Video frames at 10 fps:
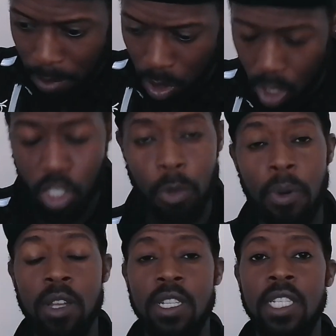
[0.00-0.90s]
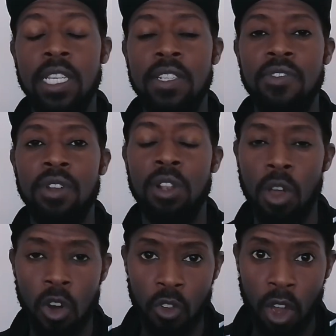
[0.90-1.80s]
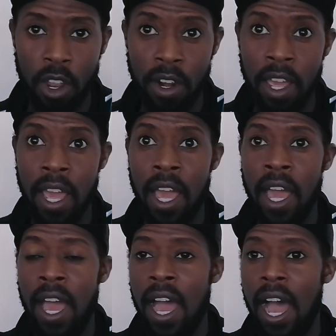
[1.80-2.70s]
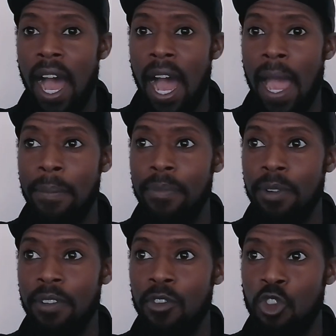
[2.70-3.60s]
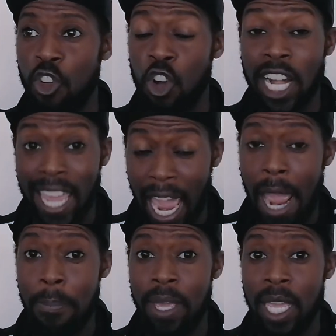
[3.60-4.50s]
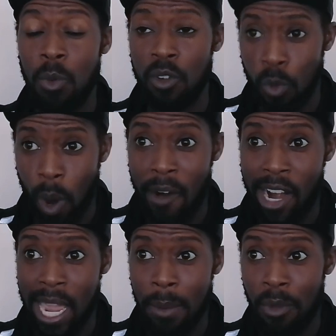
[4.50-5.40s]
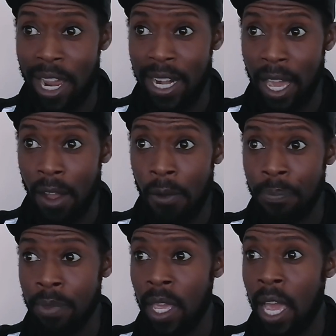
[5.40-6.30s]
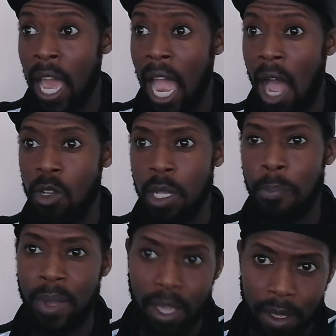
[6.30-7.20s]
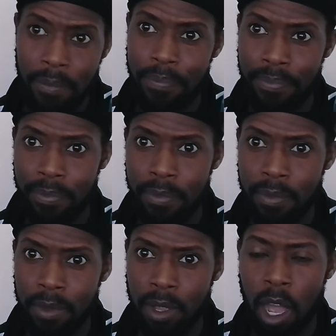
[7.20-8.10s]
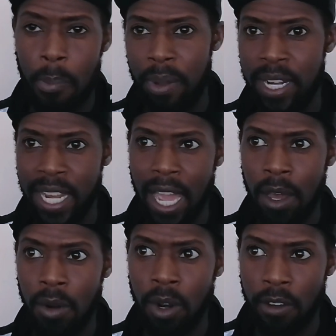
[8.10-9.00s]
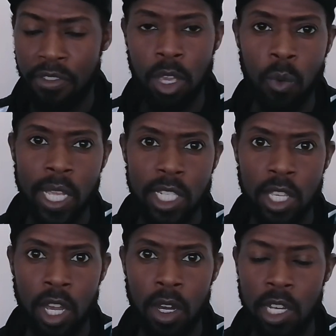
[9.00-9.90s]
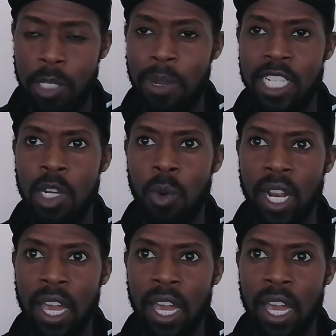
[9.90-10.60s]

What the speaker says: lots of positives for the long run. I'm really happy with where I am right now. I was a bit up and down a few weeks ago, especially when